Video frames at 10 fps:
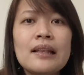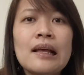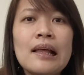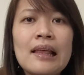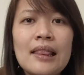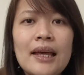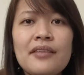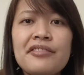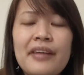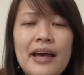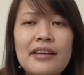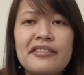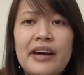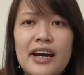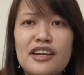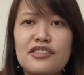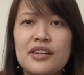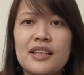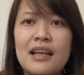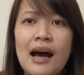it like
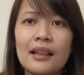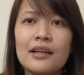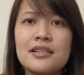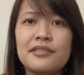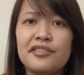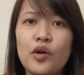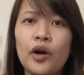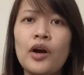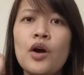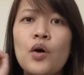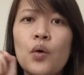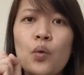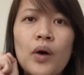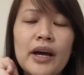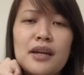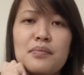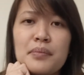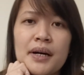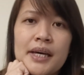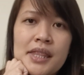$500 for
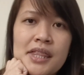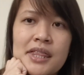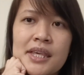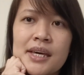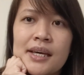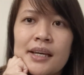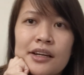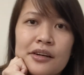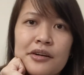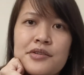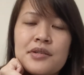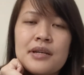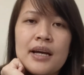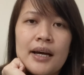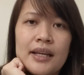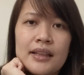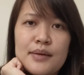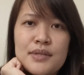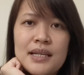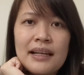1 month grocery
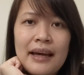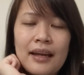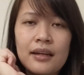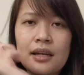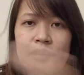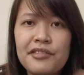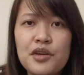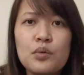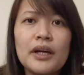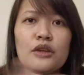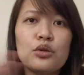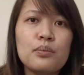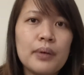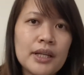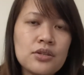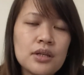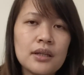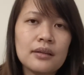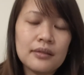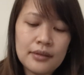items in Canada if you want to
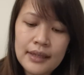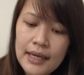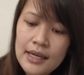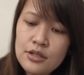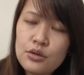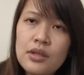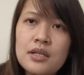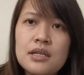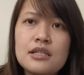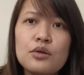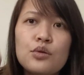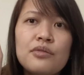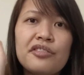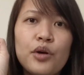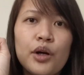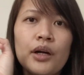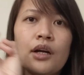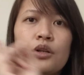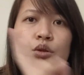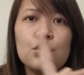budget. Okay, so this is good for
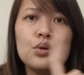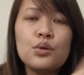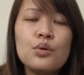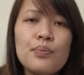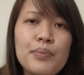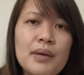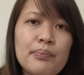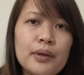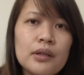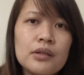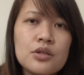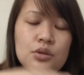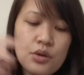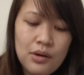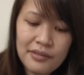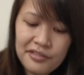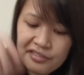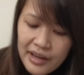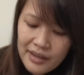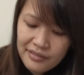2 people, so you have
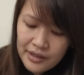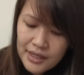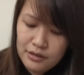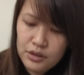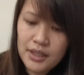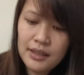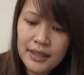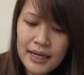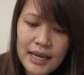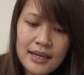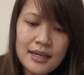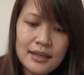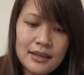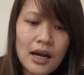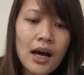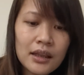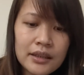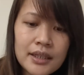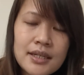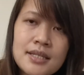500 Canadian
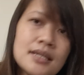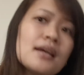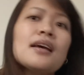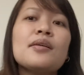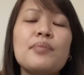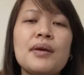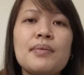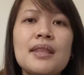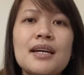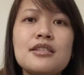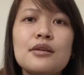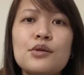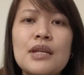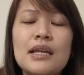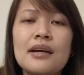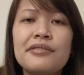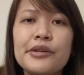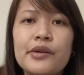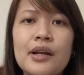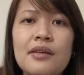dollars. Maybe that's good
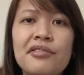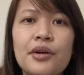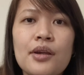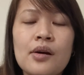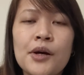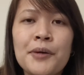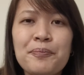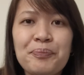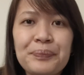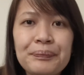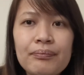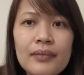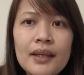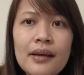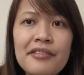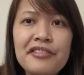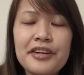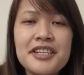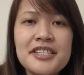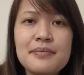enough already for your
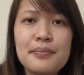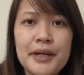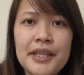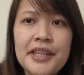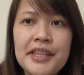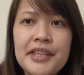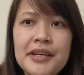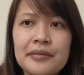first month.